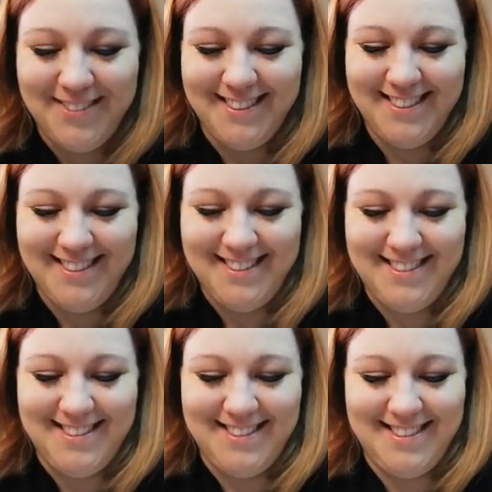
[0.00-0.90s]

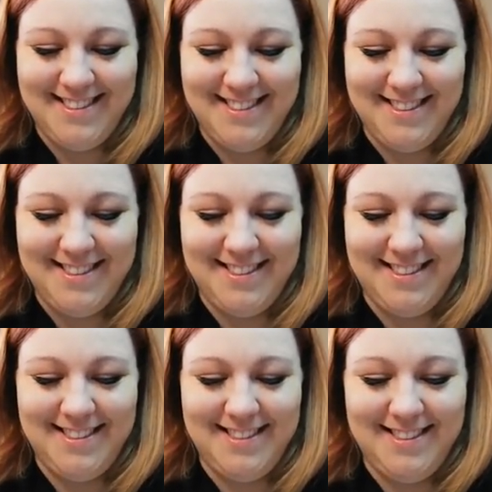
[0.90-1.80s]

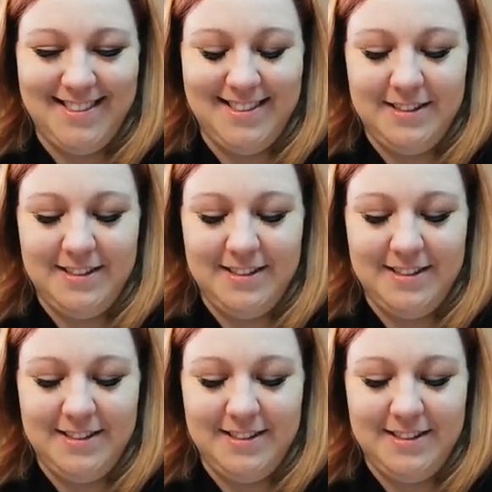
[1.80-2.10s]
[no speech]